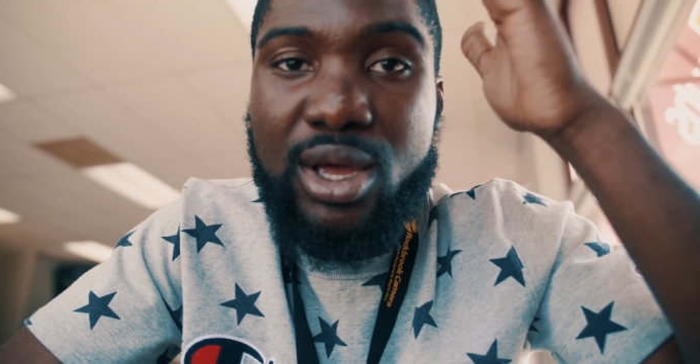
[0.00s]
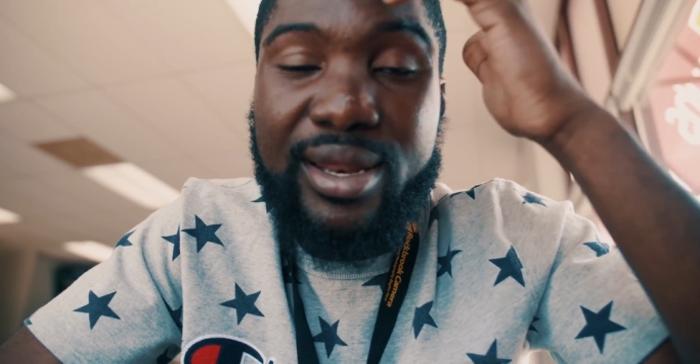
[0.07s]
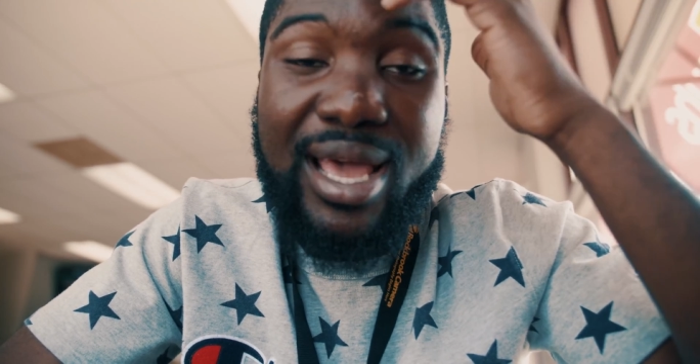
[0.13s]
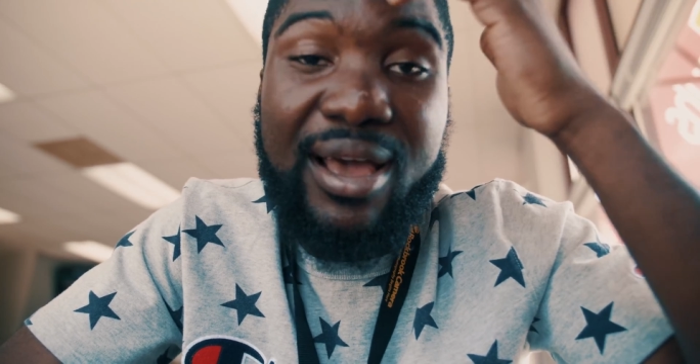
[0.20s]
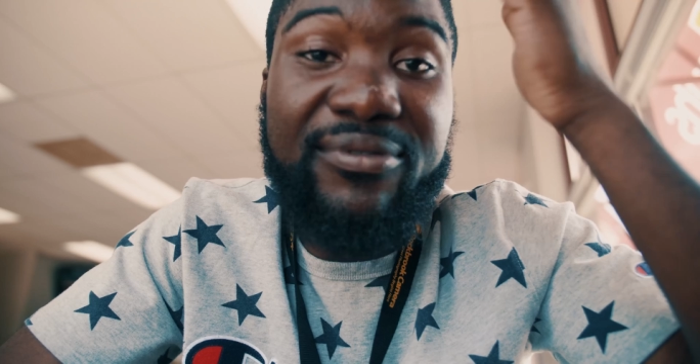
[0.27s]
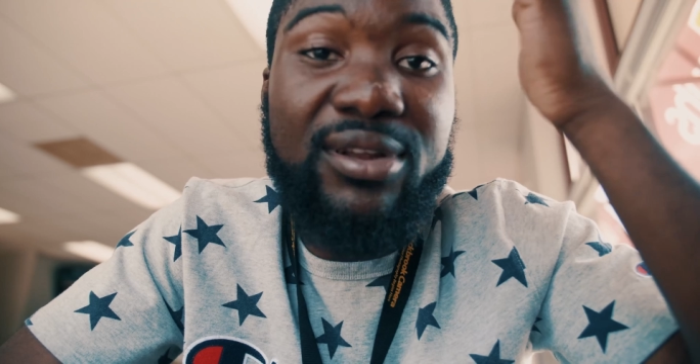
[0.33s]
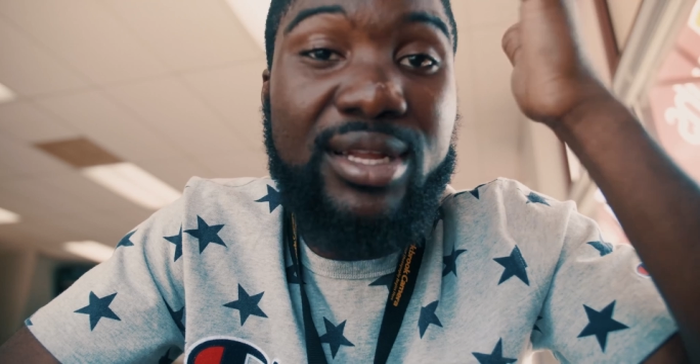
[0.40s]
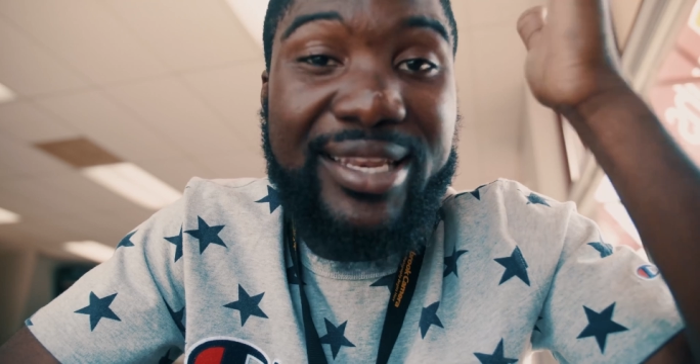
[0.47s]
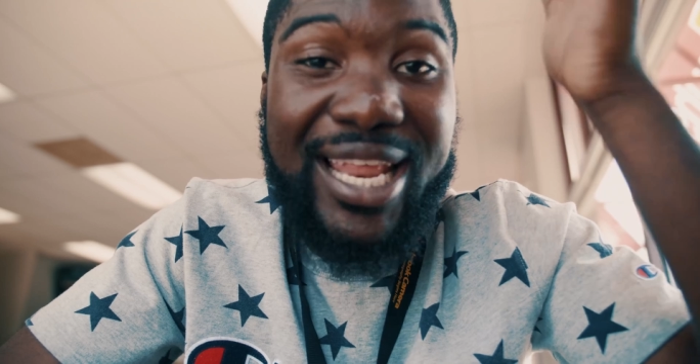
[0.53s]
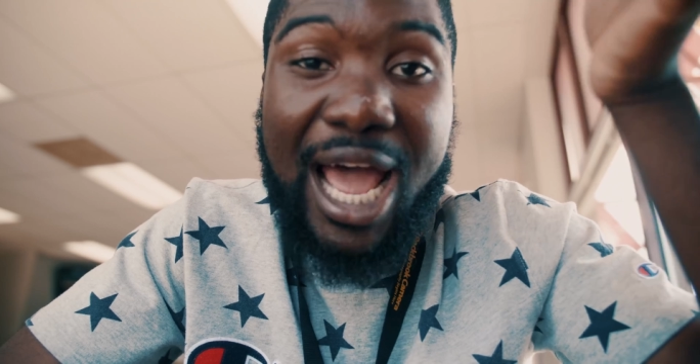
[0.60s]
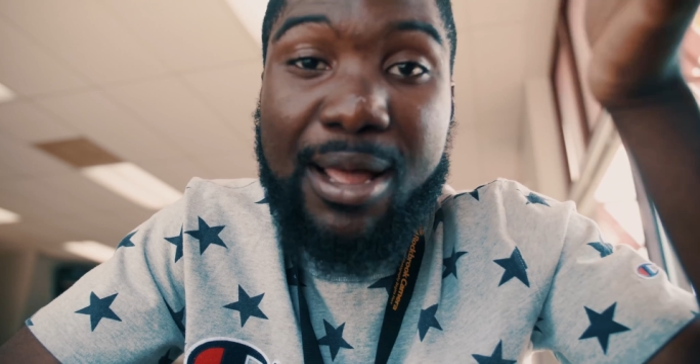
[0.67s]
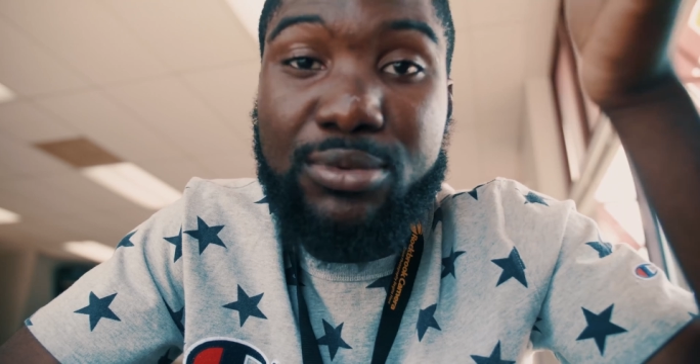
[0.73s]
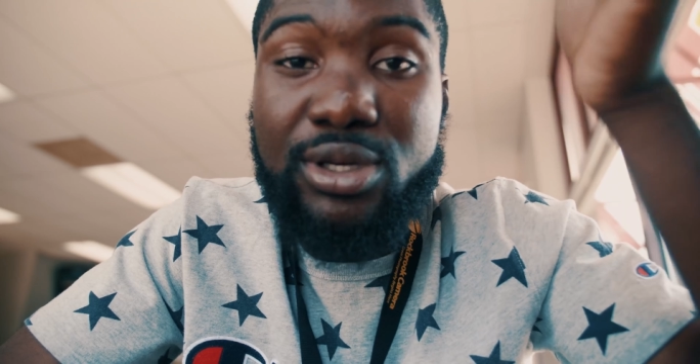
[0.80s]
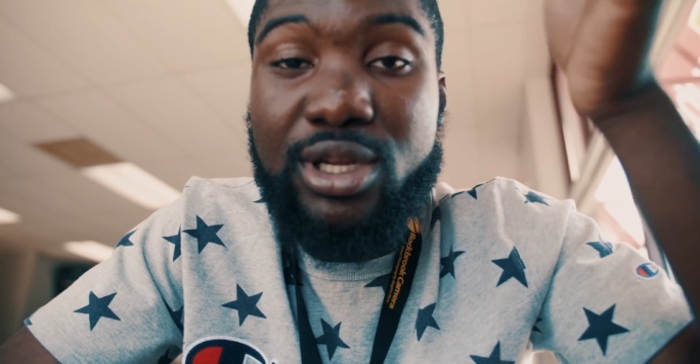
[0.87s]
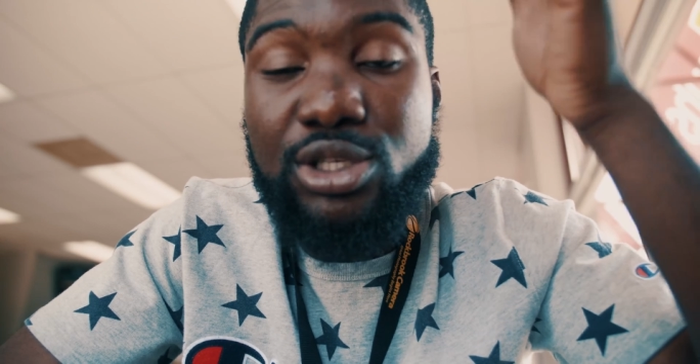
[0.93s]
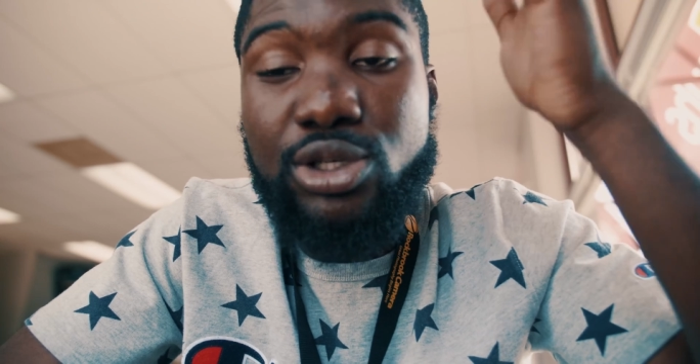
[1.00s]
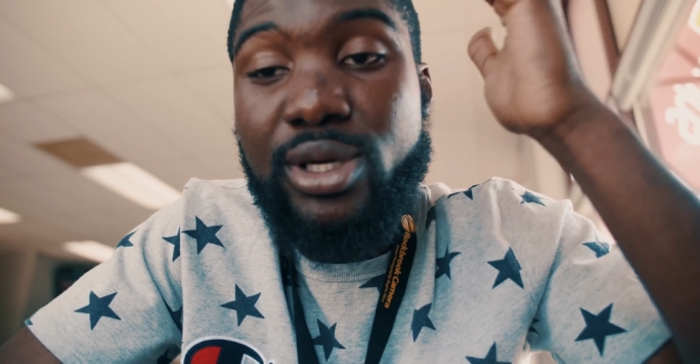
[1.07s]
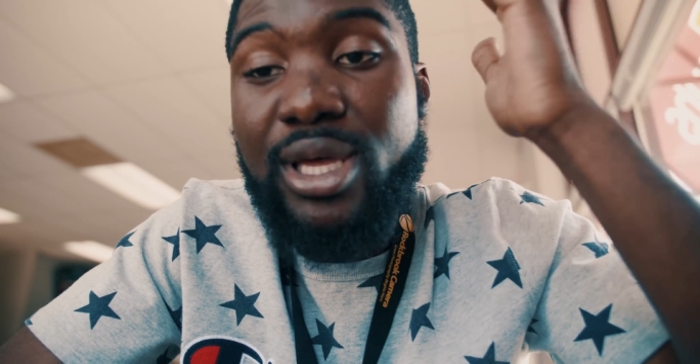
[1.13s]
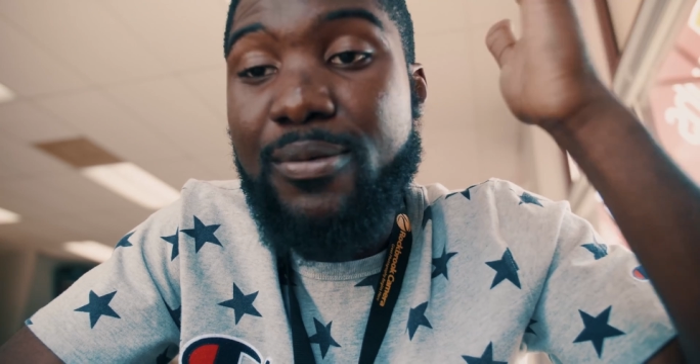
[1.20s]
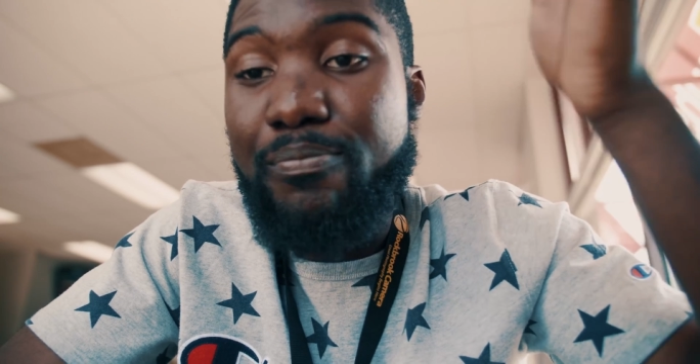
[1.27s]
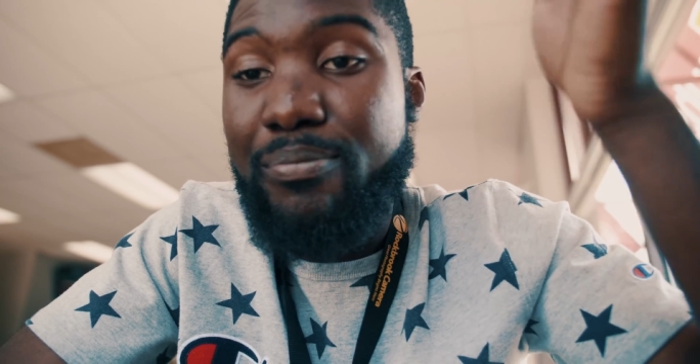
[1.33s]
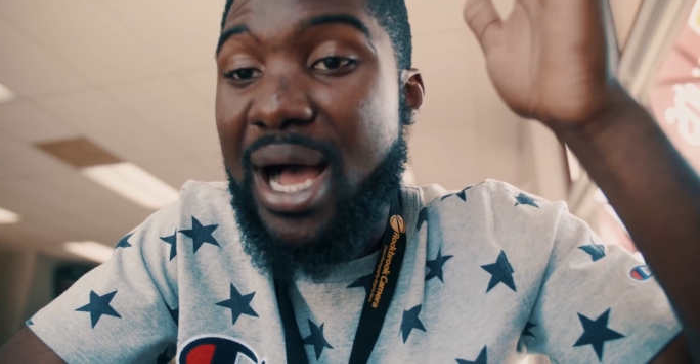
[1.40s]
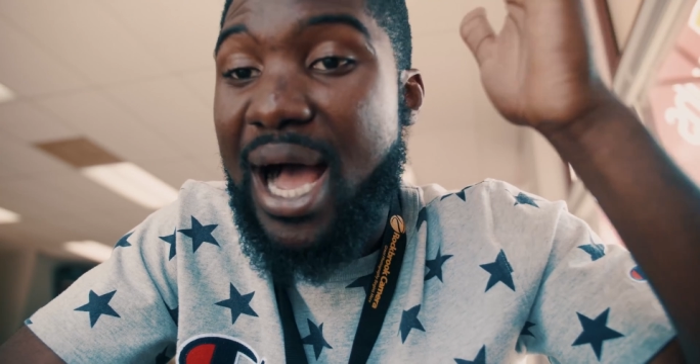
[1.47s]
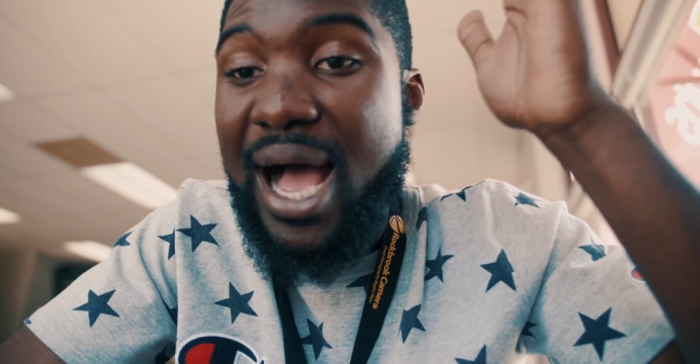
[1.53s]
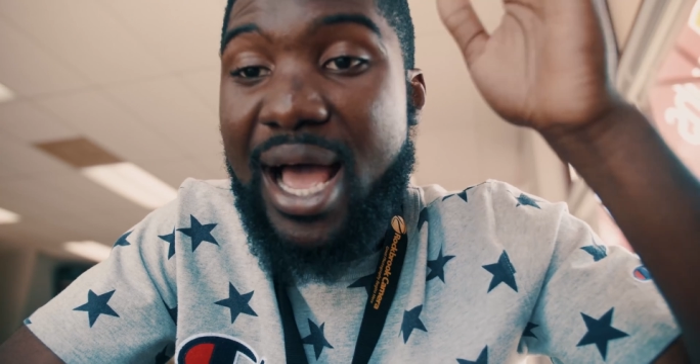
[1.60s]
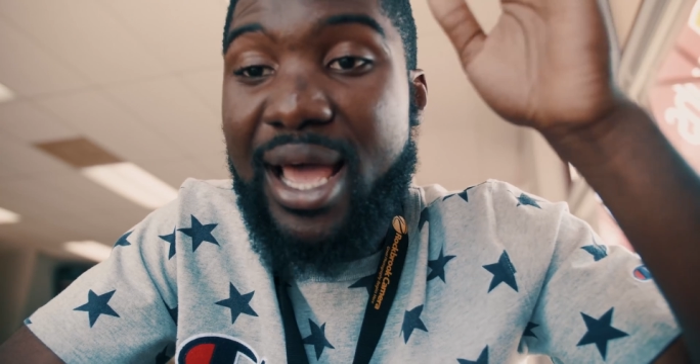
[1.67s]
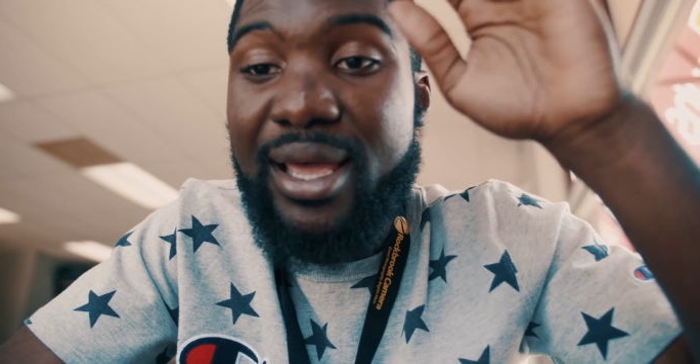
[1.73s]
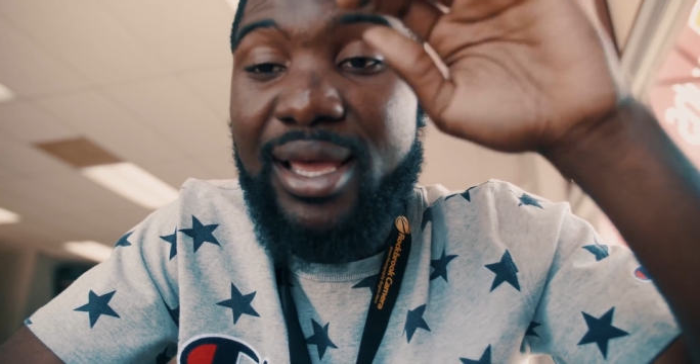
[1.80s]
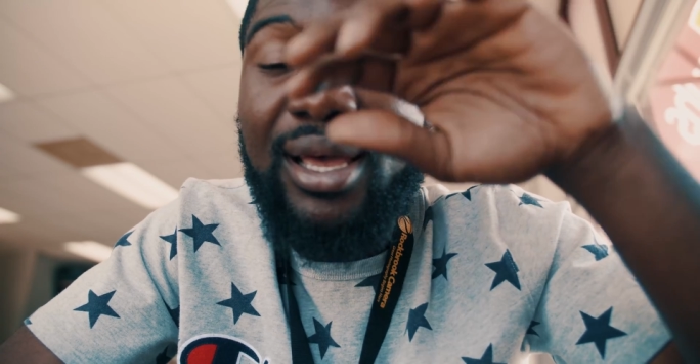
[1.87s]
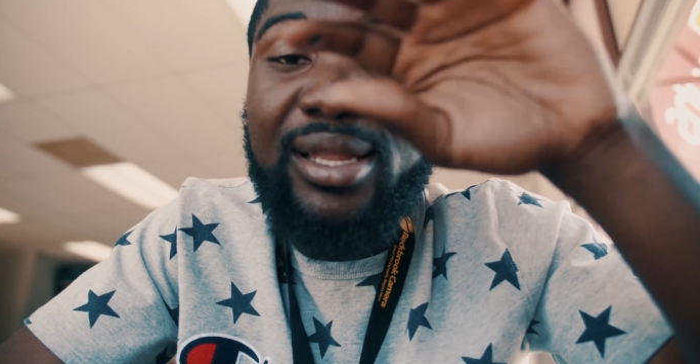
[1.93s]
They have an adapter that you can
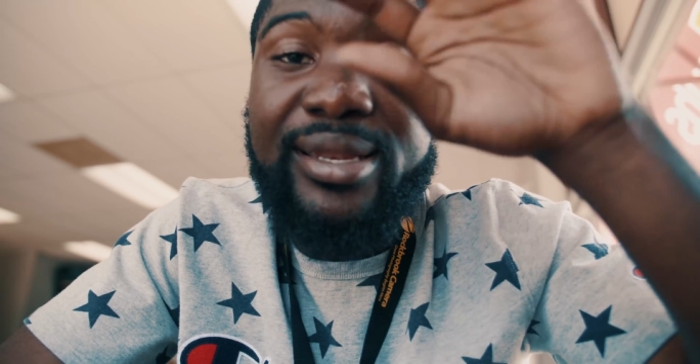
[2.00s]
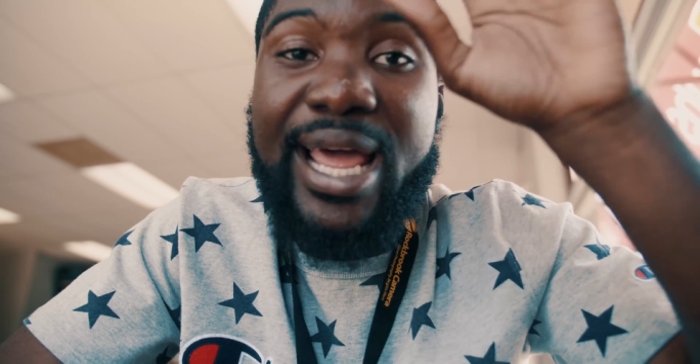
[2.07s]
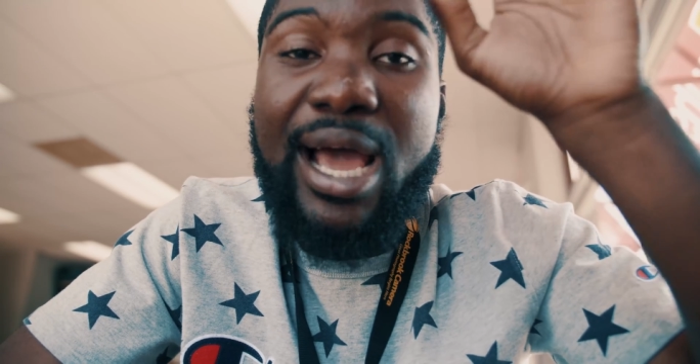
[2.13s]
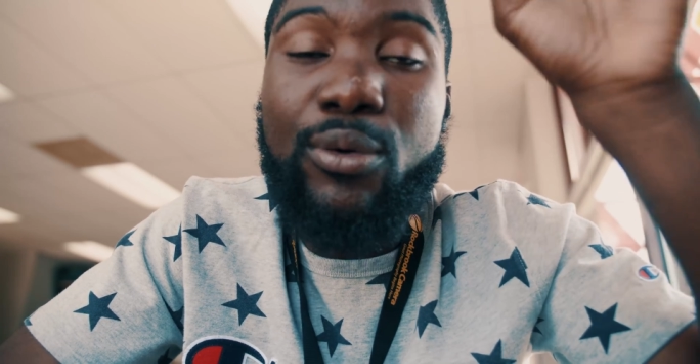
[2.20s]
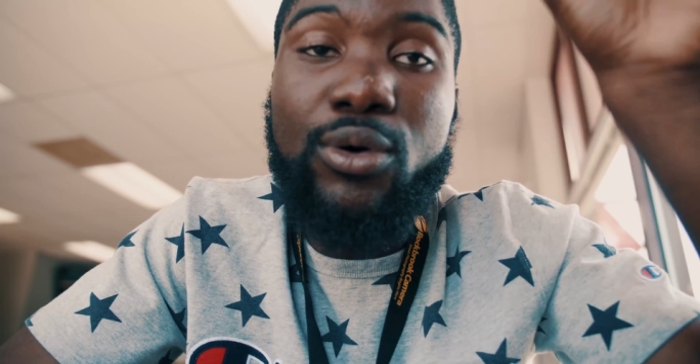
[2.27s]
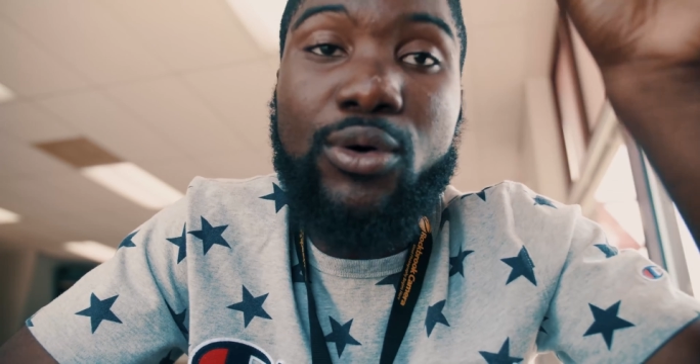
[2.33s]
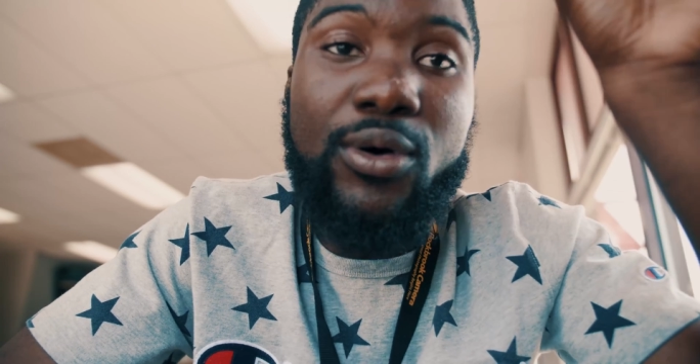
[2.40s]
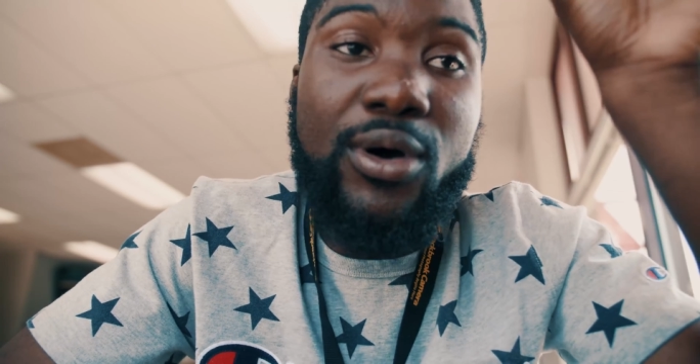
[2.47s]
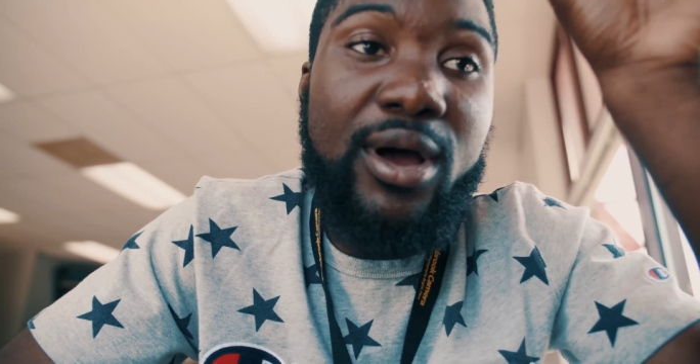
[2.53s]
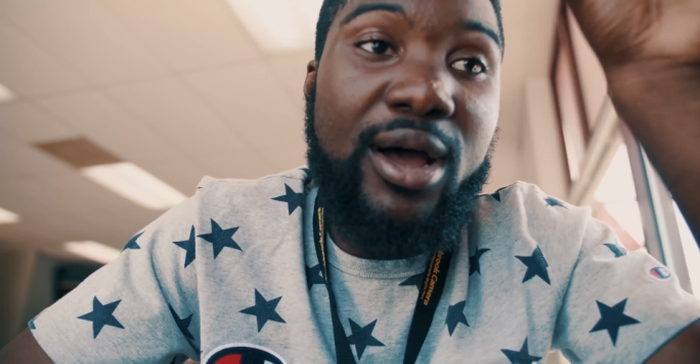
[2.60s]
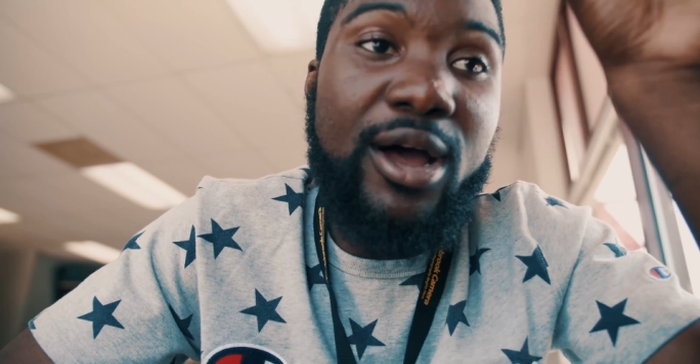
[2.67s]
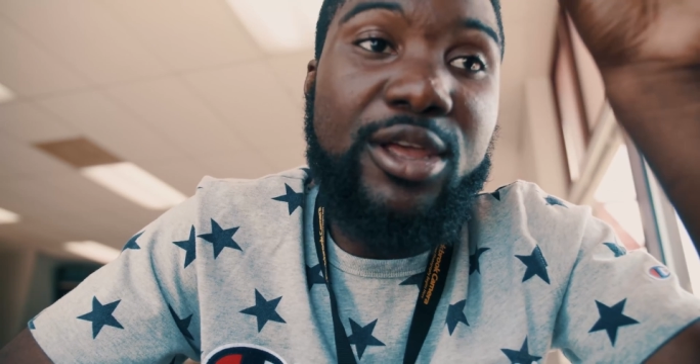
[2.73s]
buy that will